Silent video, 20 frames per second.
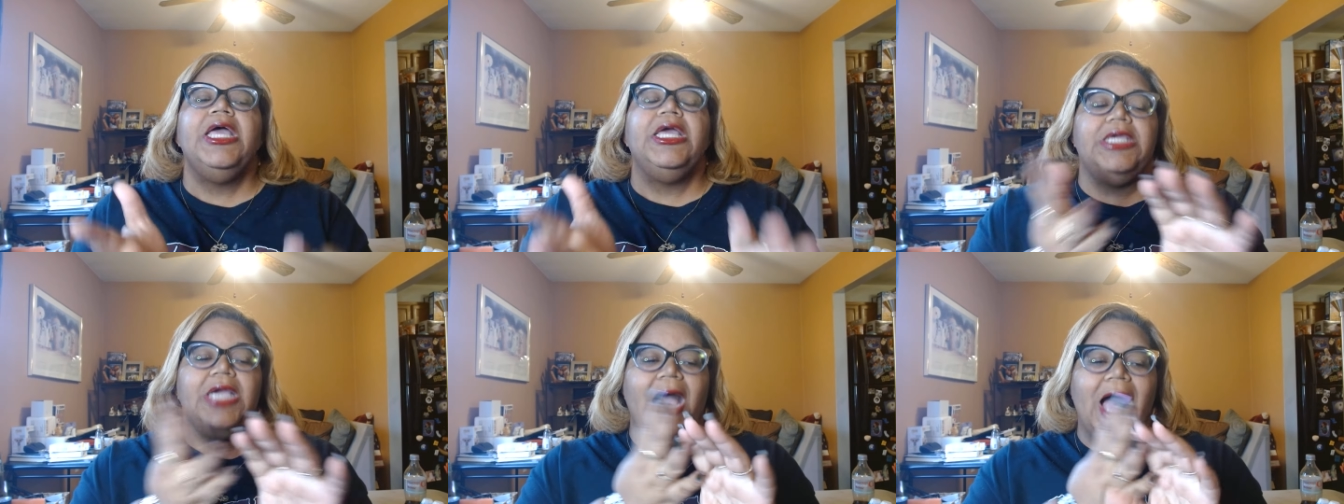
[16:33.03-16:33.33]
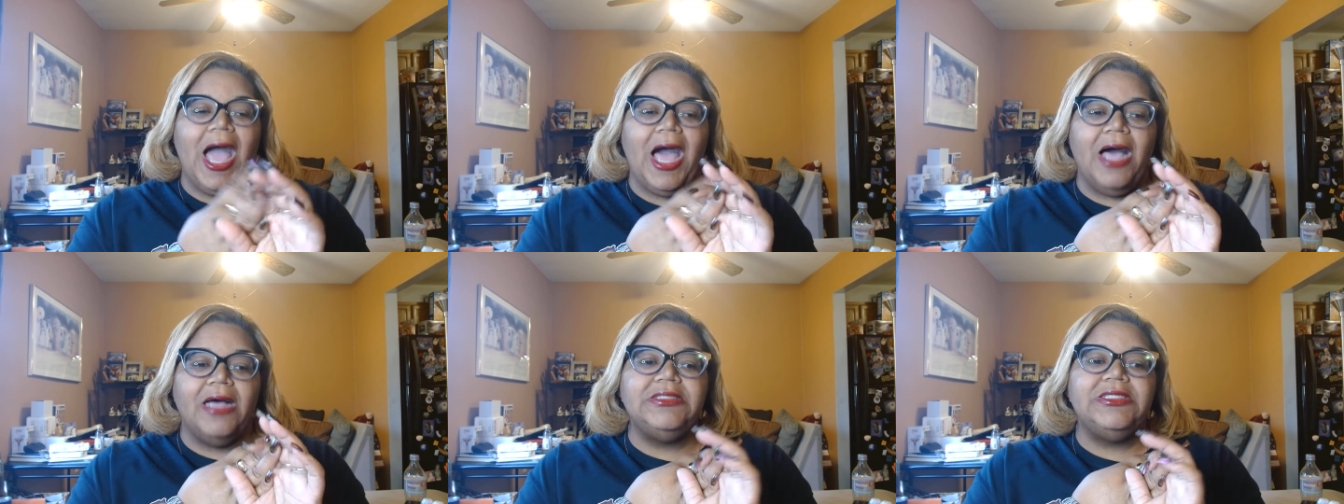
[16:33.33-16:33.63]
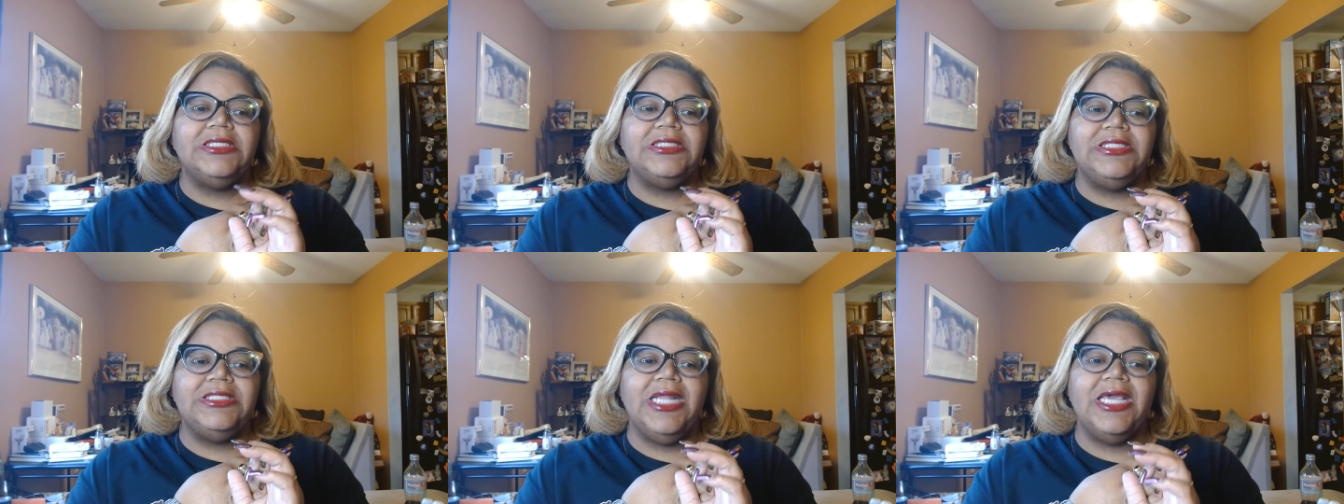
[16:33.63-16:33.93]
Your house
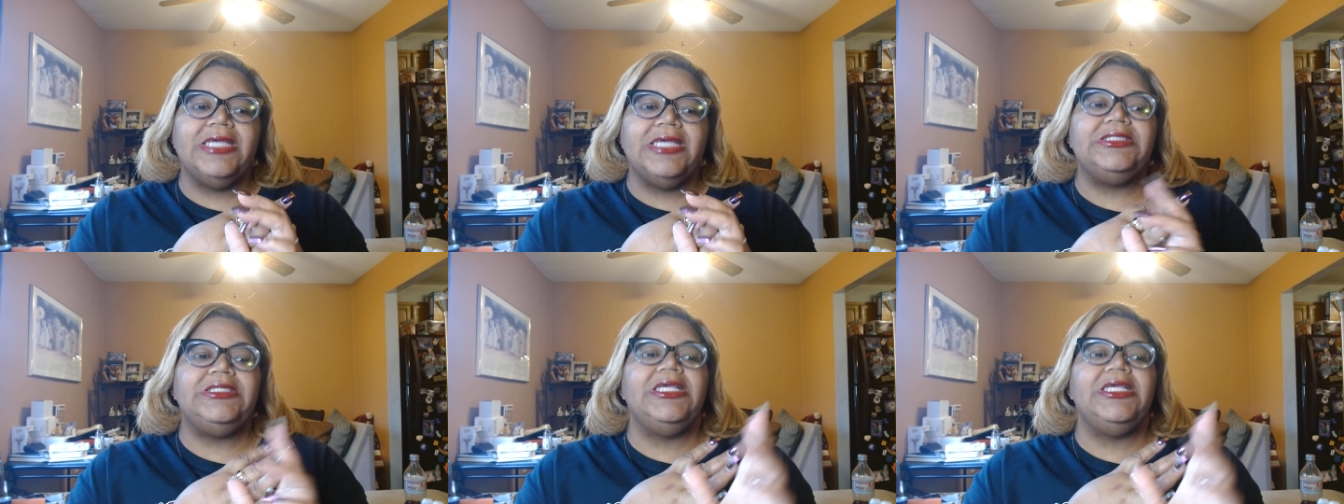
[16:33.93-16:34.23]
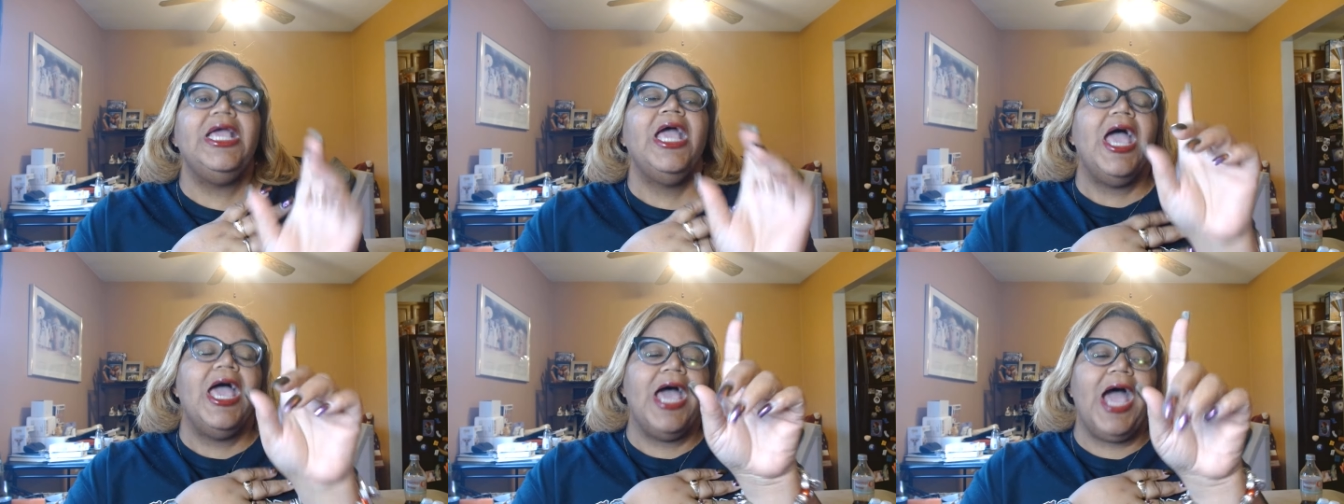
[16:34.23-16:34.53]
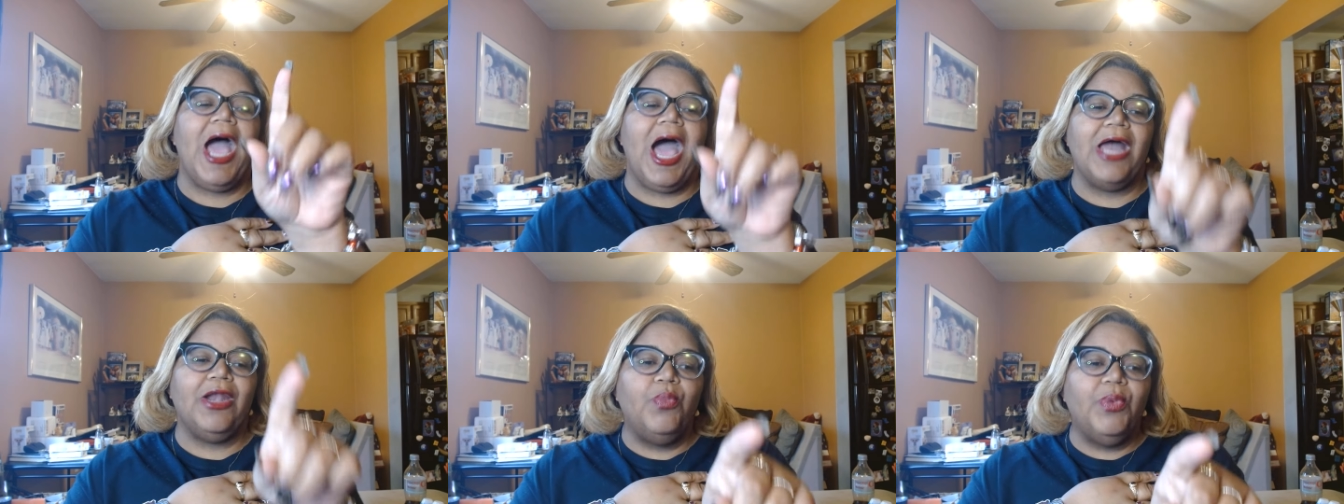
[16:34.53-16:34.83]
is nasty, and
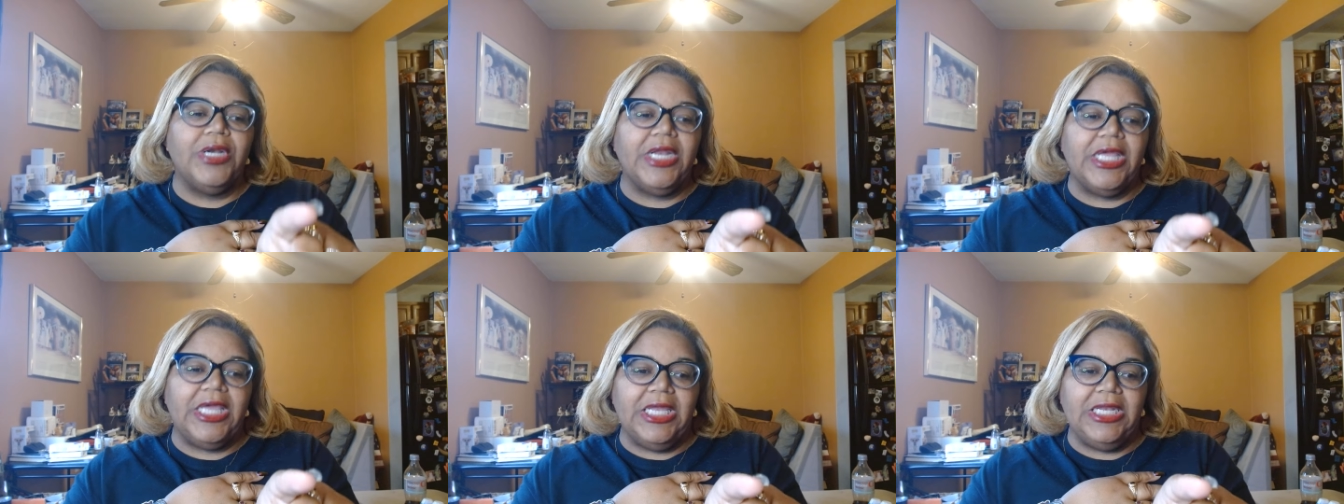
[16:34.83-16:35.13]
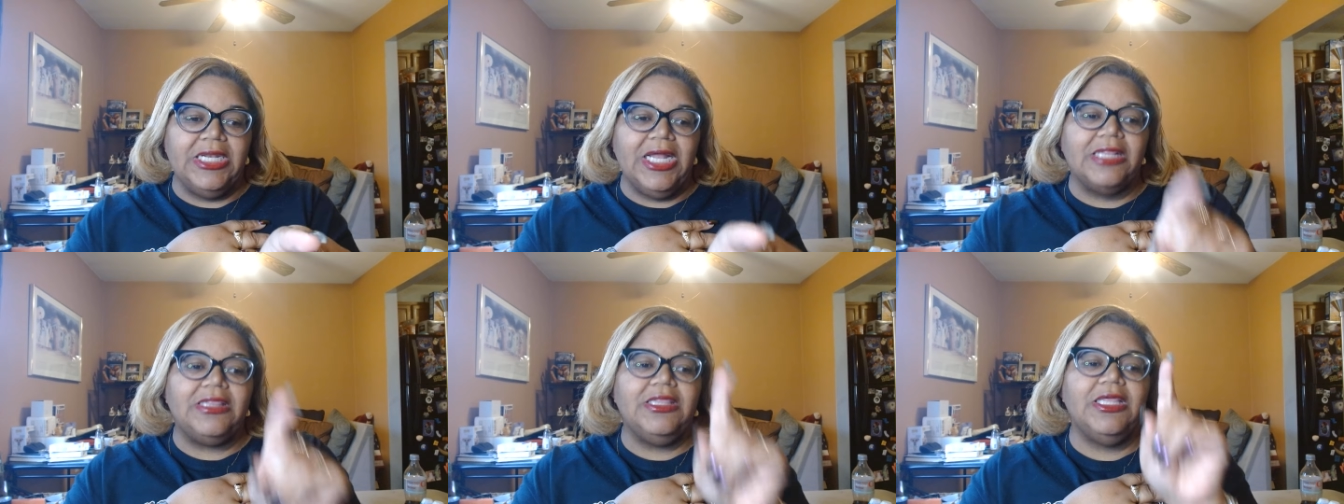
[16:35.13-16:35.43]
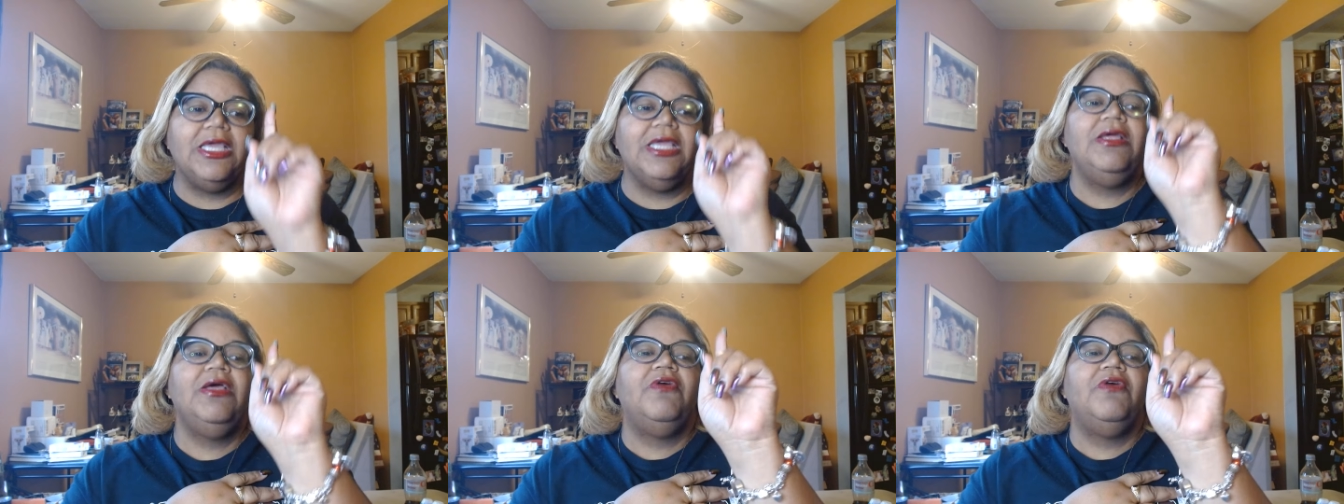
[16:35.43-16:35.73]
I don't want to eat
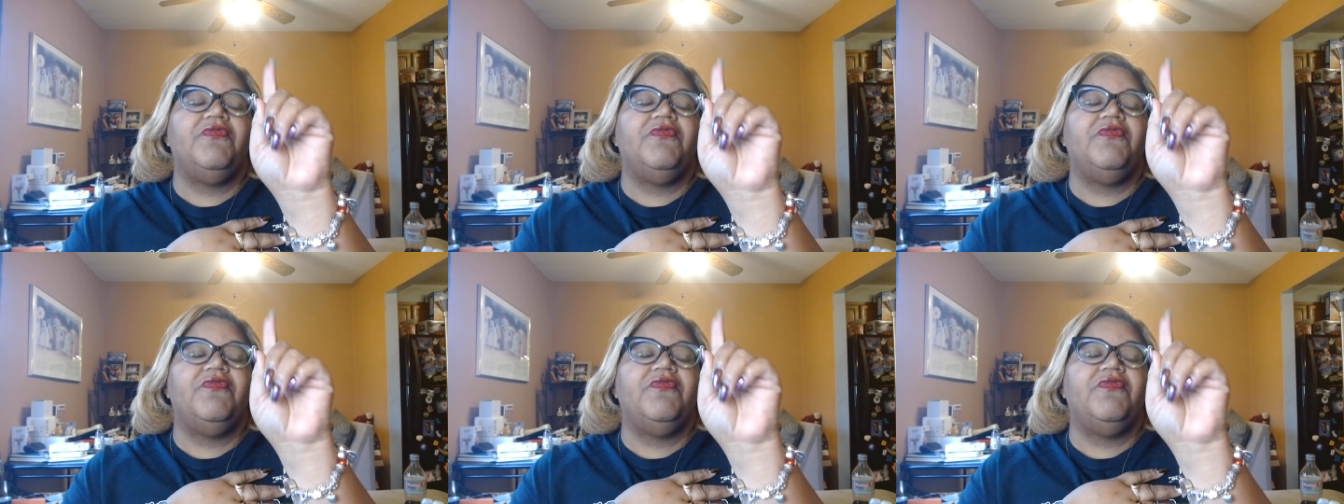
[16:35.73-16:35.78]
nothing